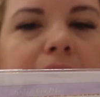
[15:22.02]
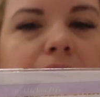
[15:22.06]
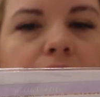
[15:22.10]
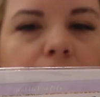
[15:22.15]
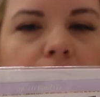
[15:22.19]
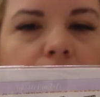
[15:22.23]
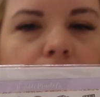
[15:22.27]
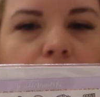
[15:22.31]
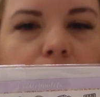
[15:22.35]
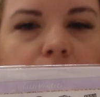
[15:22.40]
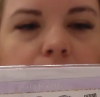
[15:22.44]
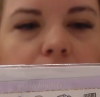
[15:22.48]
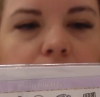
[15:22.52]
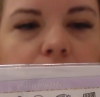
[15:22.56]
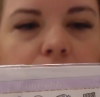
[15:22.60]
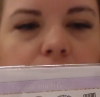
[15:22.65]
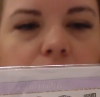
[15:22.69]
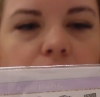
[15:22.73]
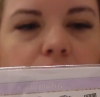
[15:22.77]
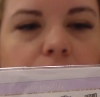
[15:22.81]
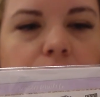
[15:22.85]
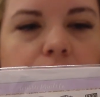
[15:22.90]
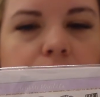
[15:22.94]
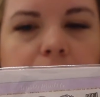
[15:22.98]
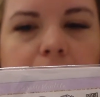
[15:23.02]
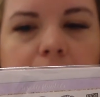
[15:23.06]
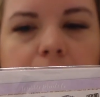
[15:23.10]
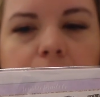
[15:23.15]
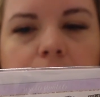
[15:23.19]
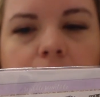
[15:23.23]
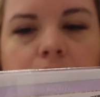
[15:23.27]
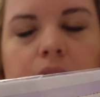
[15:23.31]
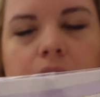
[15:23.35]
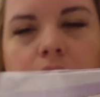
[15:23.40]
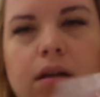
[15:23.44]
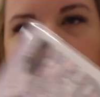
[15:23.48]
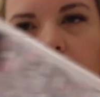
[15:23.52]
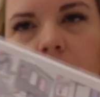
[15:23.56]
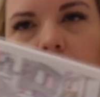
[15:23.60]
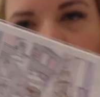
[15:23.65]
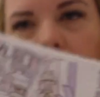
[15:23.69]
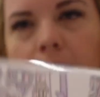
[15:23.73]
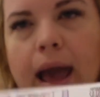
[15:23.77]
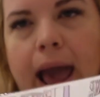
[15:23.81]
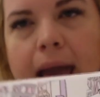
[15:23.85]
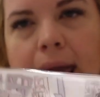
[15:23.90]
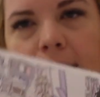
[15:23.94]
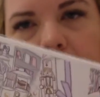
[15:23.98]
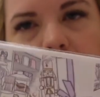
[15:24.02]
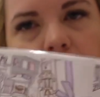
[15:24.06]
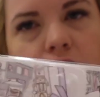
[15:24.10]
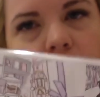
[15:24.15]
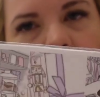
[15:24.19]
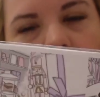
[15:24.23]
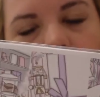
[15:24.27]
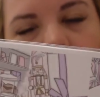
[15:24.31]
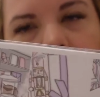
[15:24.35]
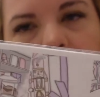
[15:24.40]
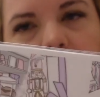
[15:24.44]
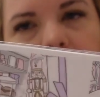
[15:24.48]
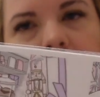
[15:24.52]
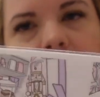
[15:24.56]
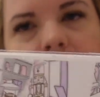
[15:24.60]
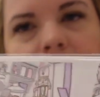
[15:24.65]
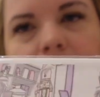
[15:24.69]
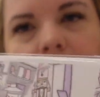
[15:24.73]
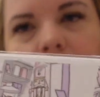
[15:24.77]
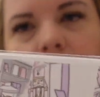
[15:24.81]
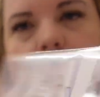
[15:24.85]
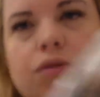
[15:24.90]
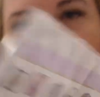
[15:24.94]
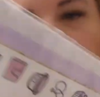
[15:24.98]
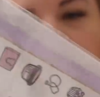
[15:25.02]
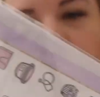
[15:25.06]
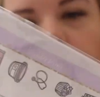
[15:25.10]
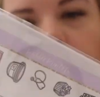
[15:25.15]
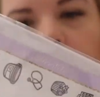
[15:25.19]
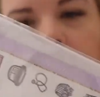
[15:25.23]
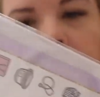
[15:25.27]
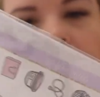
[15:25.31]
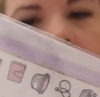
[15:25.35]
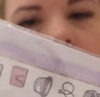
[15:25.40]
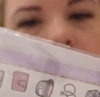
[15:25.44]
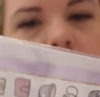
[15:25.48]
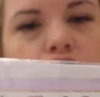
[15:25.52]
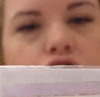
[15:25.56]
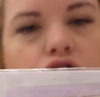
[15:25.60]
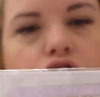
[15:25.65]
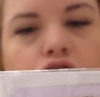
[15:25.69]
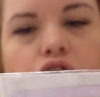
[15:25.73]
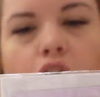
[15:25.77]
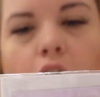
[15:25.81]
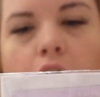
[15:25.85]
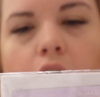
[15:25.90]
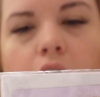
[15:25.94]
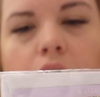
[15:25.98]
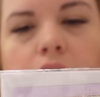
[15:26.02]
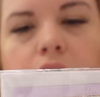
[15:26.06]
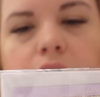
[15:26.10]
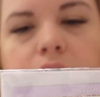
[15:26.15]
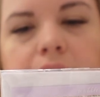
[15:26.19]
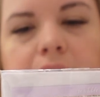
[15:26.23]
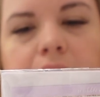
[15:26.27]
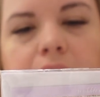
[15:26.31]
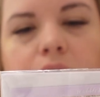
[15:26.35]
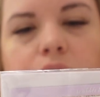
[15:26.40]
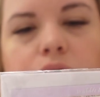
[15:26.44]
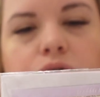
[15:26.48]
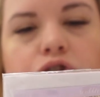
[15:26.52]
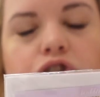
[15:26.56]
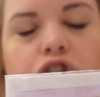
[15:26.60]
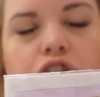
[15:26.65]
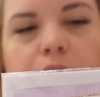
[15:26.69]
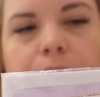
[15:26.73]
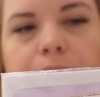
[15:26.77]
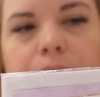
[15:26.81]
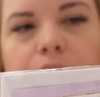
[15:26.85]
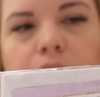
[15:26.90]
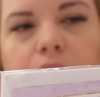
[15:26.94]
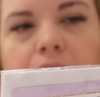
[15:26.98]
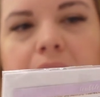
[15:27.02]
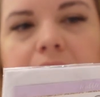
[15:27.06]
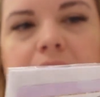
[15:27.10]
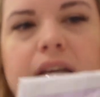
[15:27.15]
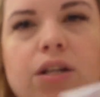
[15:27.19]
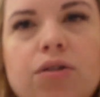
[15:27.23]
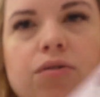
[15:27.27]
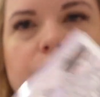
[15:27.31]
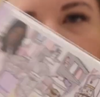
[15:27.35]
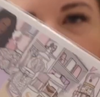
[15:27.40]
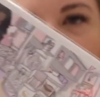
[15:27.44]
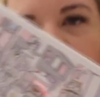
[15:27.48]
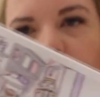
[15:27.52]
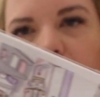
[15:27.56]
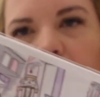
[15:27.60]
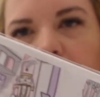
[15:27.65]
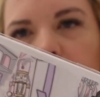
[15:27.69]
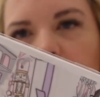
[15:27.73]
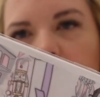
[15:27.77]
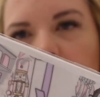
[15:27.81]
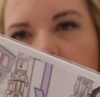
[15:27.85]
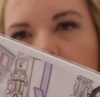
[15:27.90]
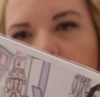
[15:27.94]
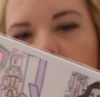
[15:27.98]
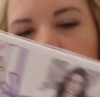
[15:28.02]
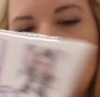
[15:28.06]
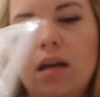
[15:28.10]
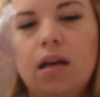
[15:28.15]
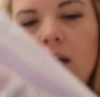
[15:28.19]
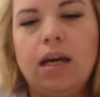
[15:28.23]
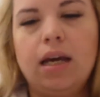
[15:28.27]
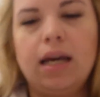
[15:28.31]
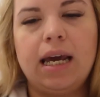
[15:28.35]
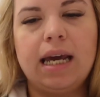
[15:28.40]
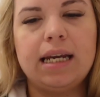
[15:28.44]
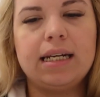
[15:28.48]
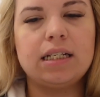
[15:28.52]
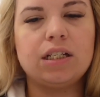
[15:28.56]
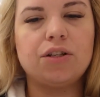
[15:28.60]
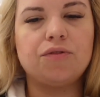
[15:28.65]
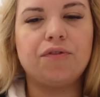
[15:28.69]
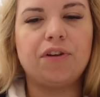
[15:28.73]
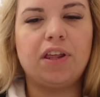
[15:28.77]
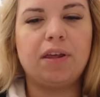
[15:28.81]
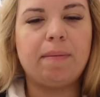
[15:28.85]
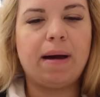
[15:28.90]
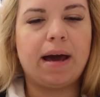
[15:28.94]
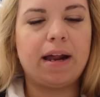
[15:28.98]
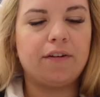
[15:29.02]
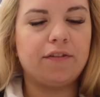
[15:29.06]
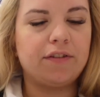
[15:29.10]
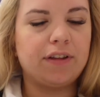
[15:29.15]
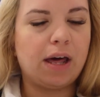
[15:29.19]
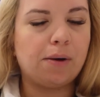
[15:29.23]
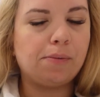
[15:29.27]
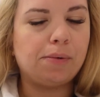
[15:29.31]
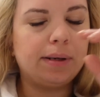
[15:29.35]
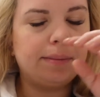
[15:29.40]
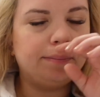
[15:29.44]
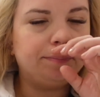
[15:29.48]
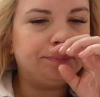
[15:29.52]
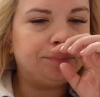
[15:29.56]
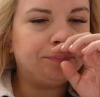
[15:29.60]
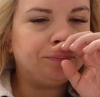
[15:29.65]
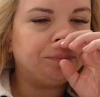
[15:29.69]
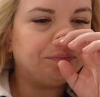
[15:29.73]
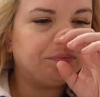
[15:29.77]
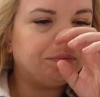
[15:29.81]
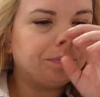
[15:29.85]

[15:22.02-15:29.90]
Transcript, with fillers: could literally just use like any champagne lights. I could use like stars, I could use shimmer, I could use confetti. It doesn't really matter for that one.